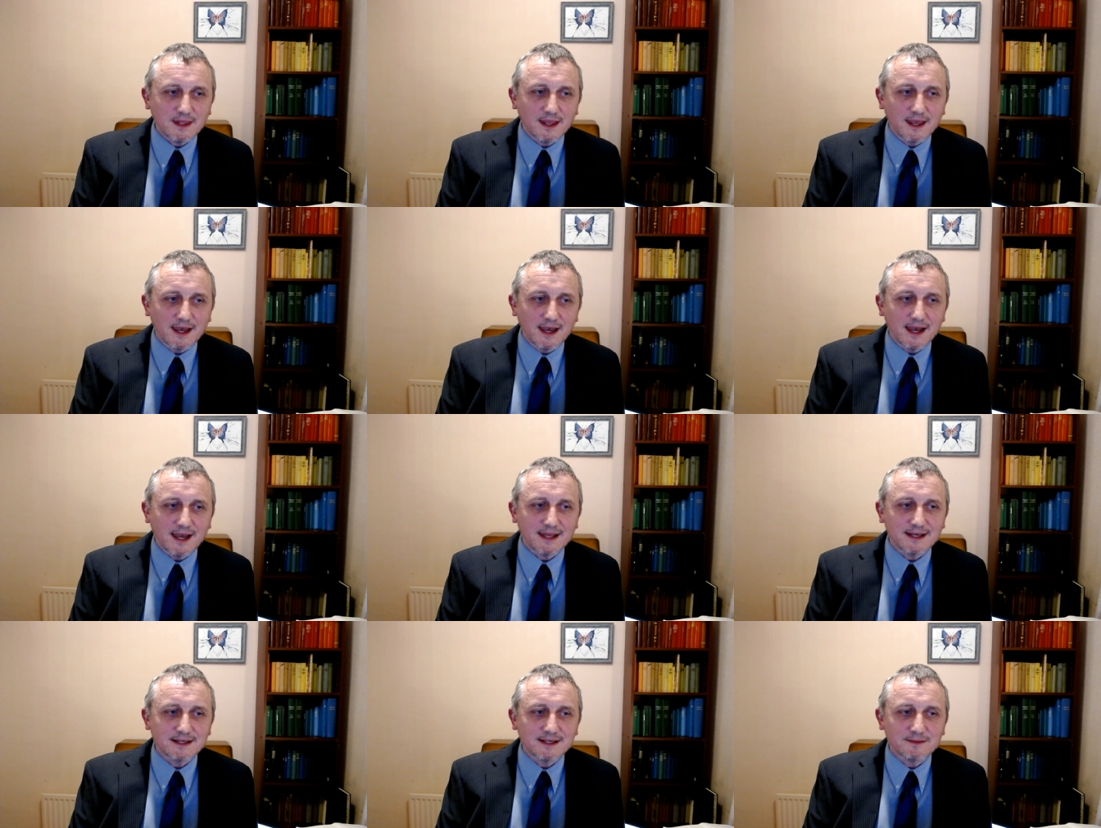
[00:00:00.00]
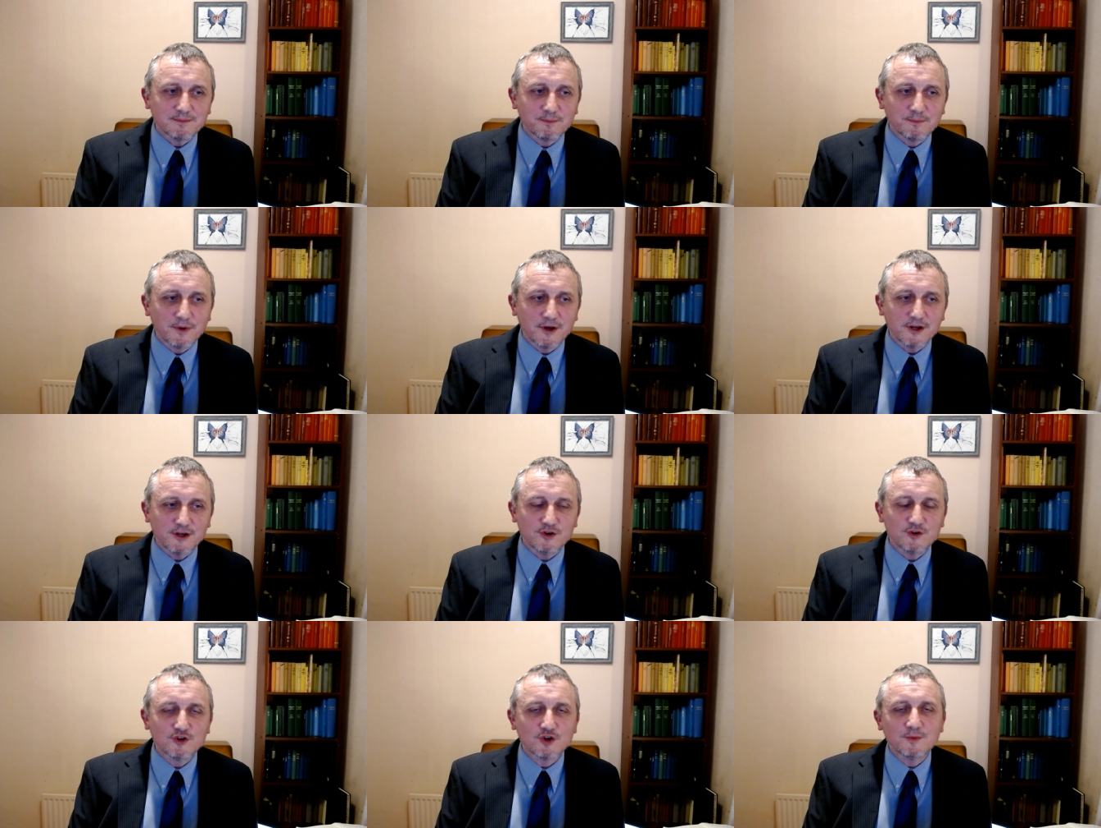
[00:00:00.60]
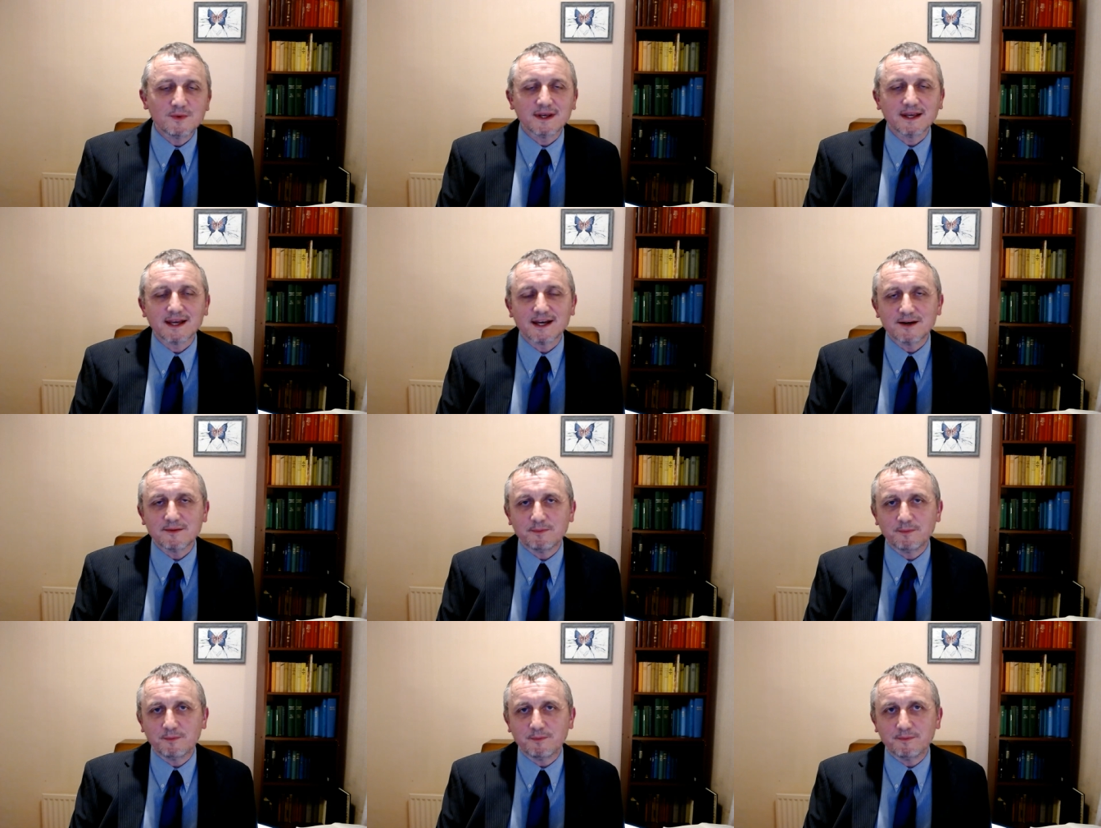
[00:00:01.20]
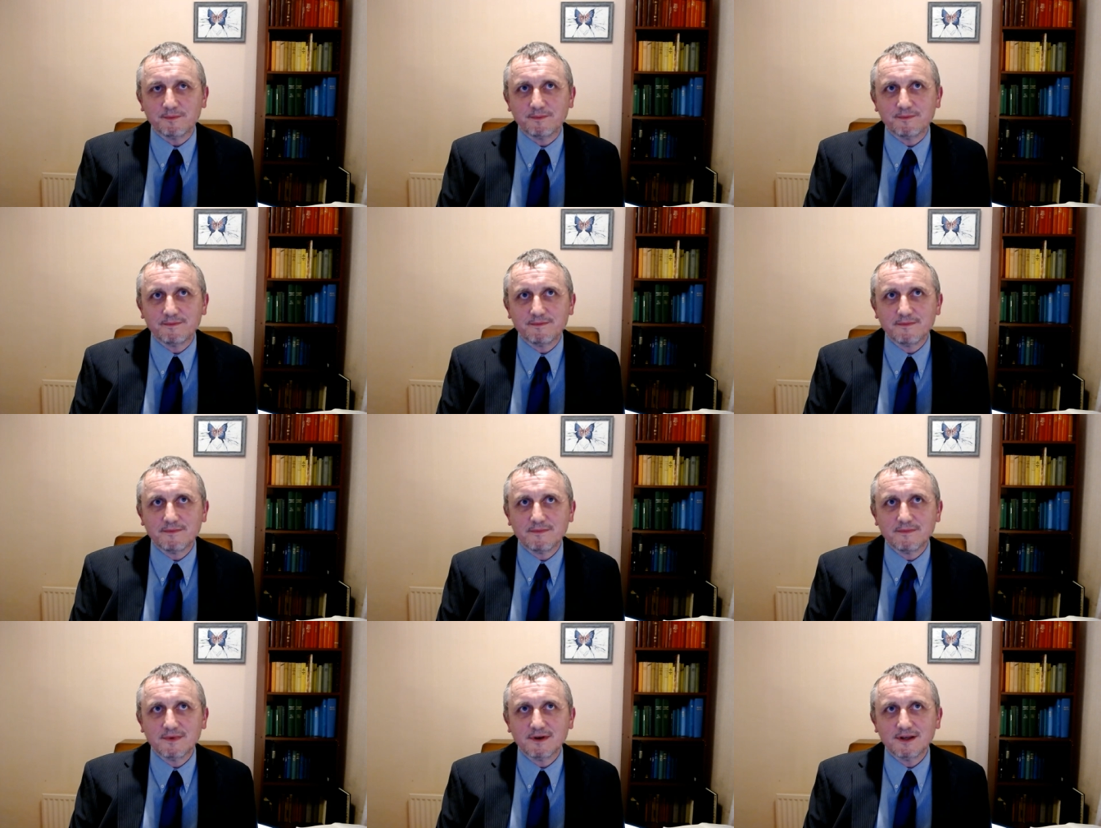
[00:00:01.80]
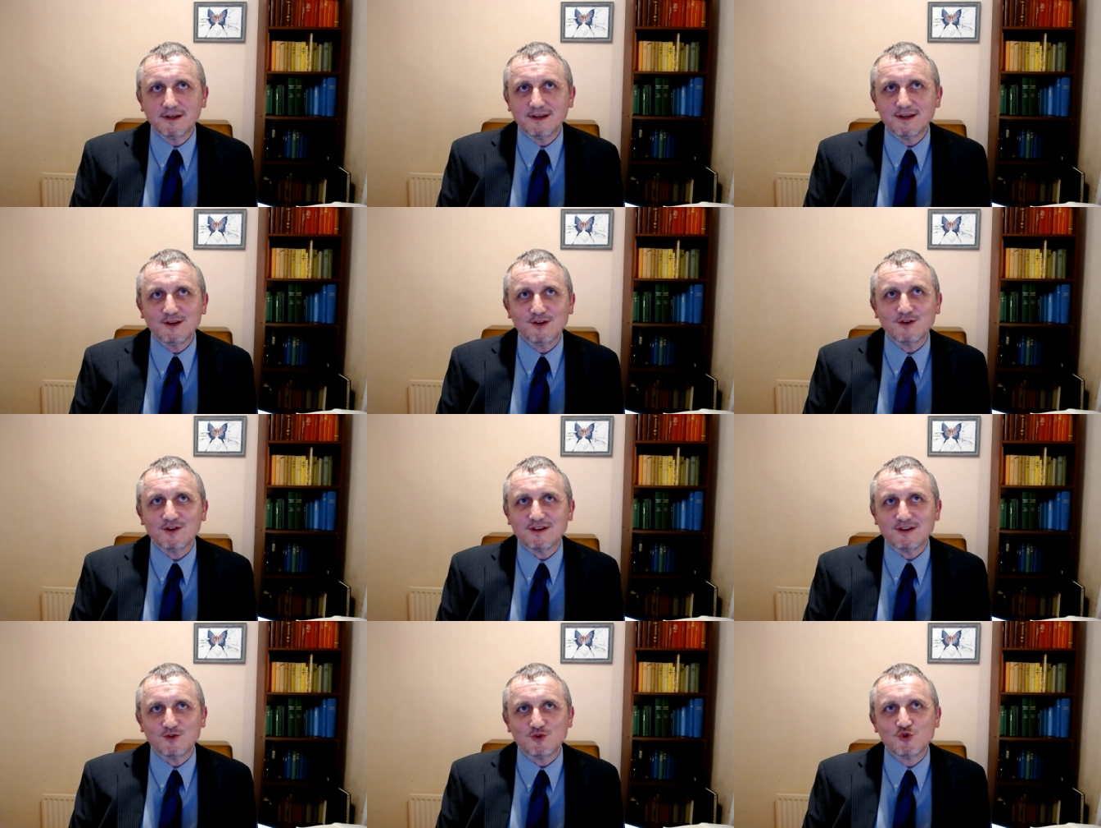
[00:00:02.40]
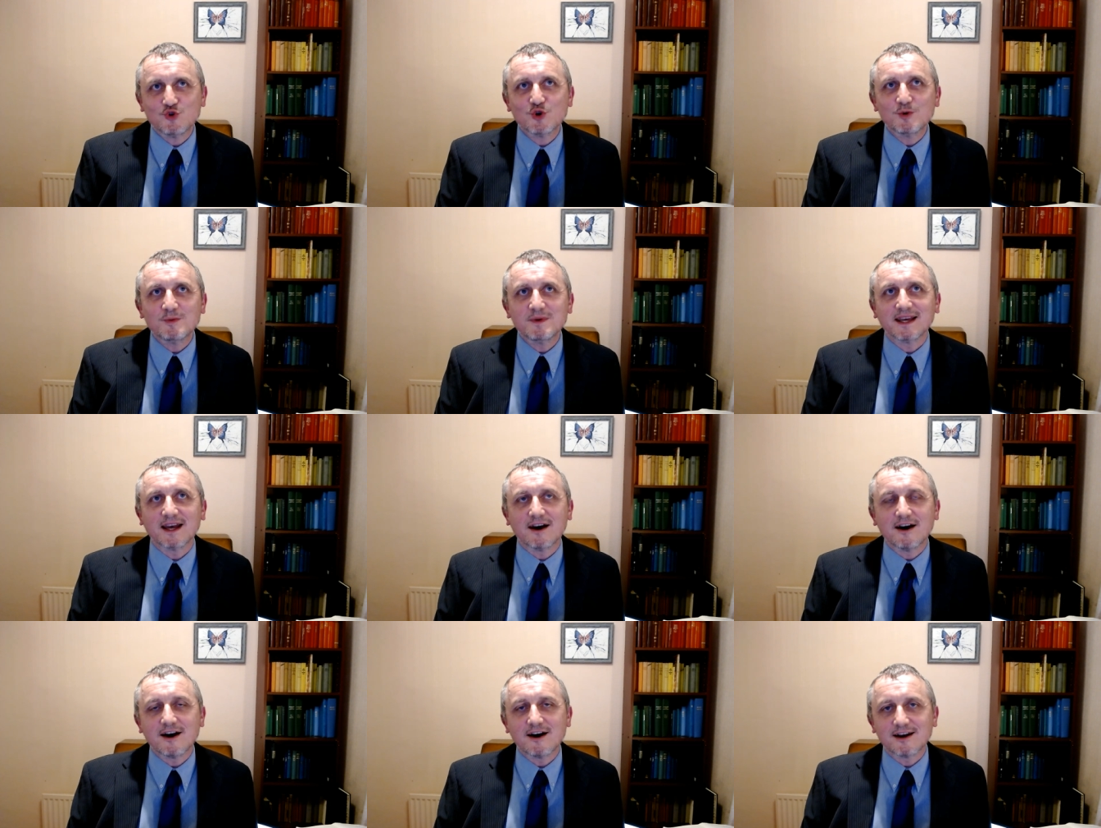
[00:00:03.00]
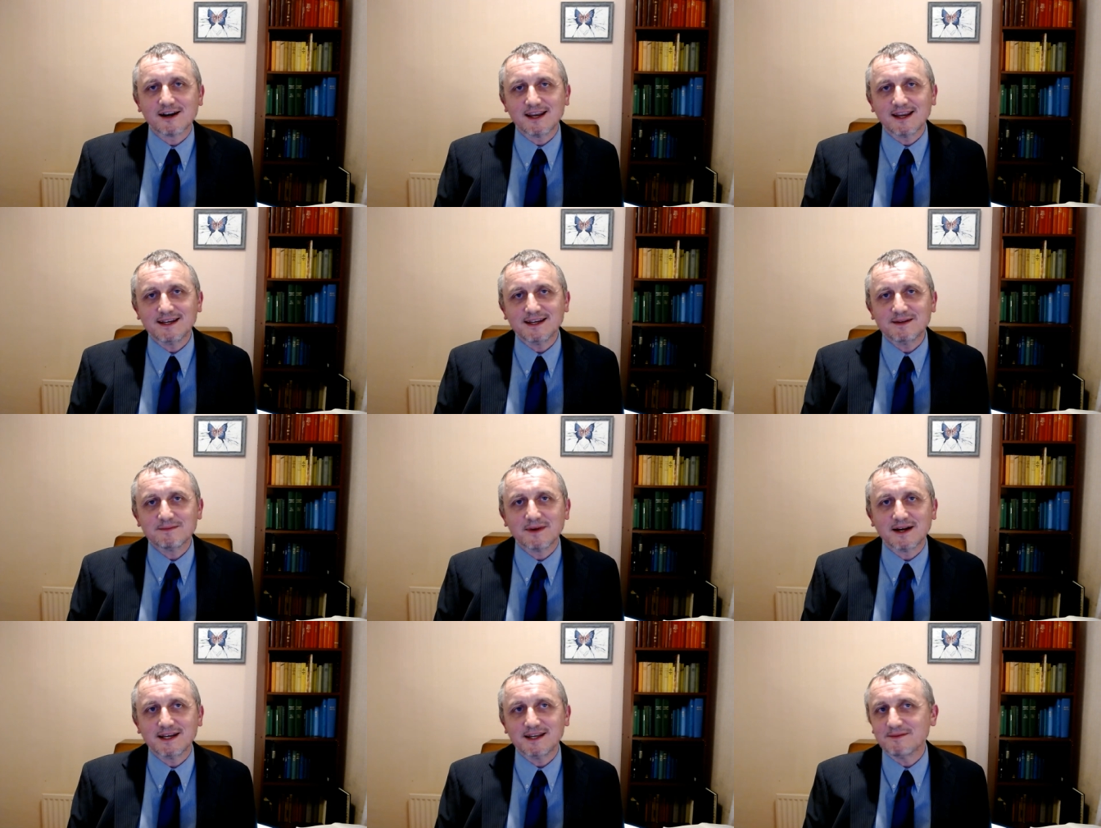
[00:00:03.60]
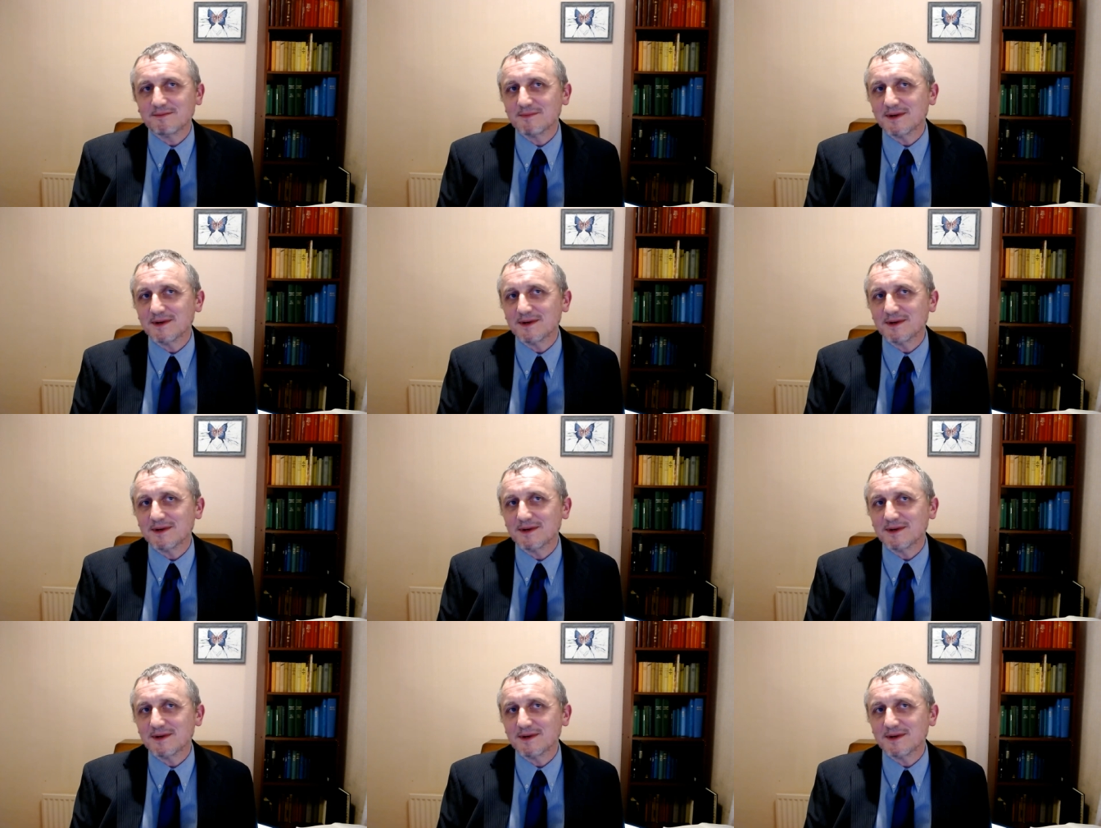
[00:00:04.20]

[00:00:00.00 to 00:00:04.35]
and but you normally get a you normally get hardly any money you